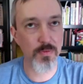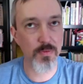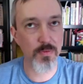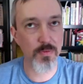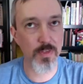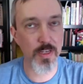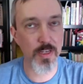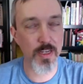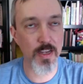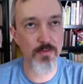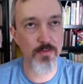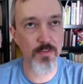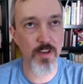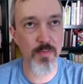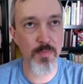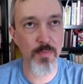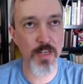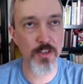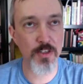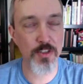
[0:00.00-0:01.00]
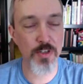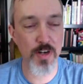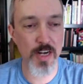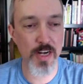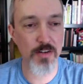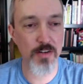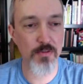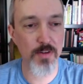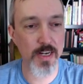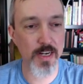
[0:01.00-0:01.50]
like I've been trying
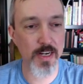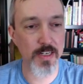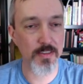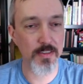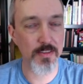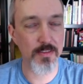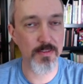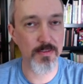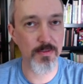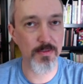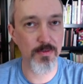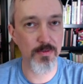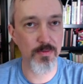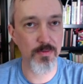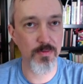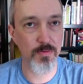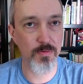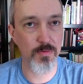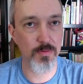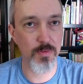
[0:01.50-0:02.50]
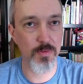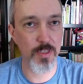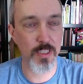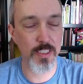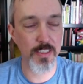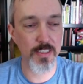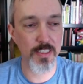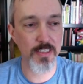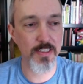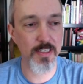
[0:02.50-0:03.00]
to write really
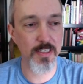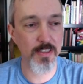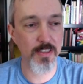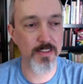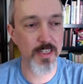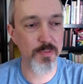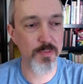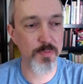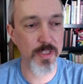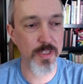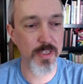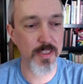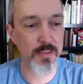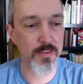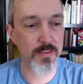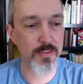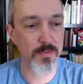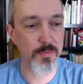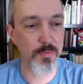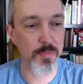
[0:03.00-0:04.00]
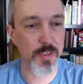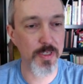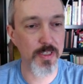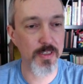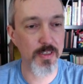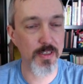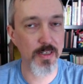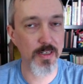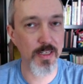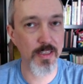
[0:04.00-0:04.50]
detailed test plans,
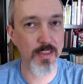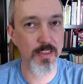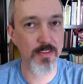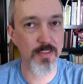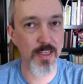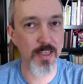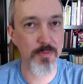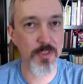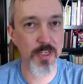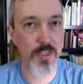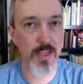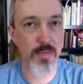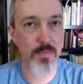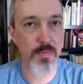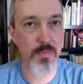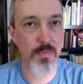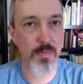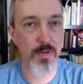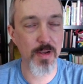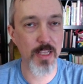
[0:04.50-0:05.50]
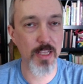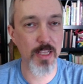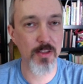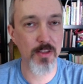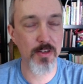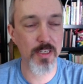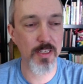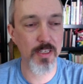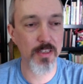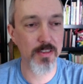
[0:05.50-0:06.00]
but at the same time, I
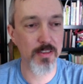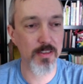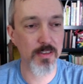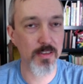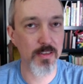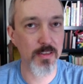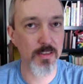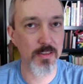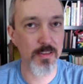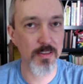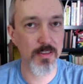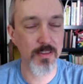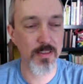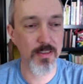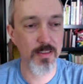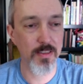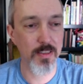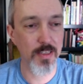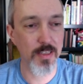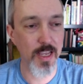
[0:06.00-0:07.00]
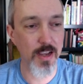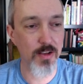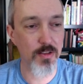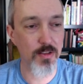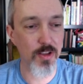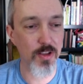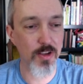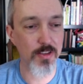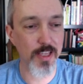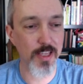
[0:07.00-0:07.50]
look at how
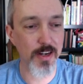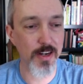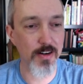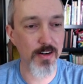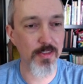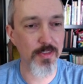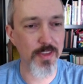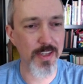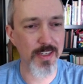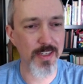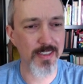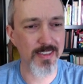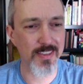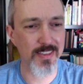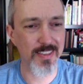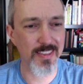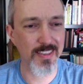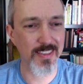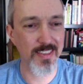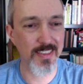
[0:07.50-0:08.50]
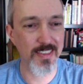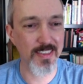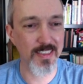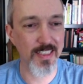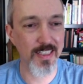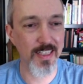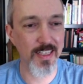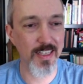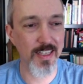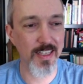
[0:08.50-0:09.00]
long they are and think,
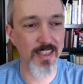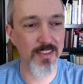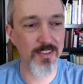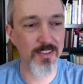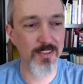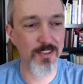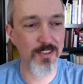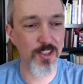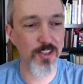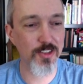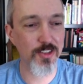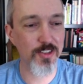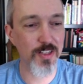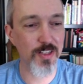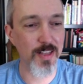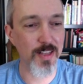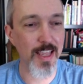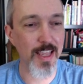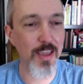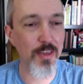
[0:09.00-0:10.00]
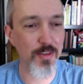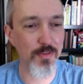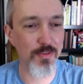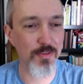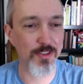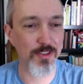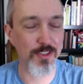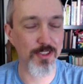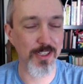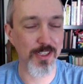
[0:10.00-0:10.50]
is just the length of
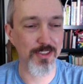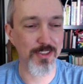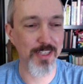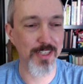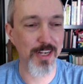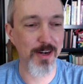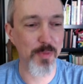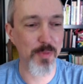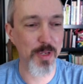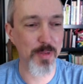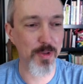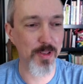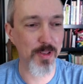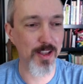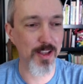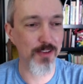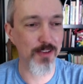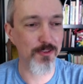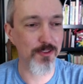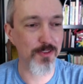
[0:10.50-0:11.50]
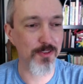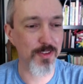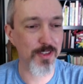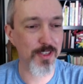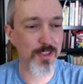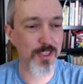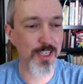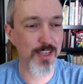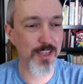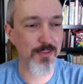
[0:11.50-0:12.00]
this going to scare people off,
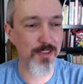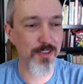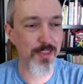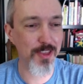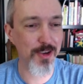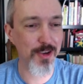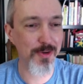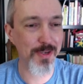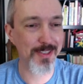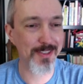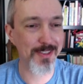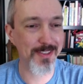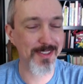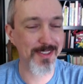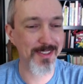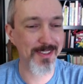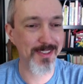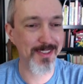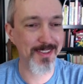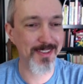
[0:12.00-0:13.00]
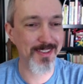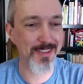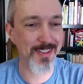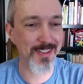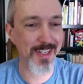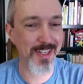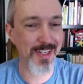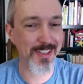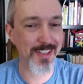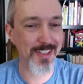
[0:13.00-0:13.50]
even though it's
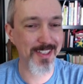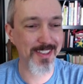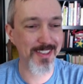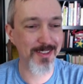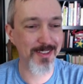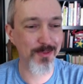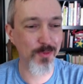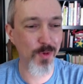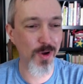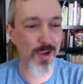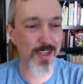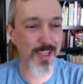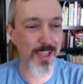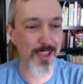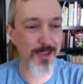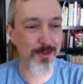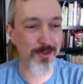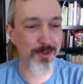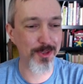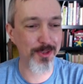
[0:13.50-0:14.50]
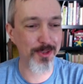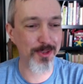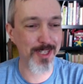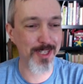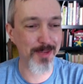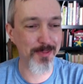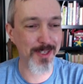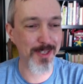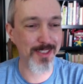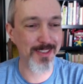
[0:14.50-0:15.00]
like just walking you through
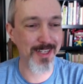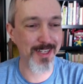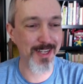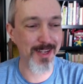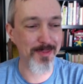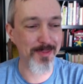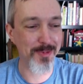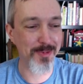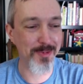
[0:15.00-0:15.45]
step by step?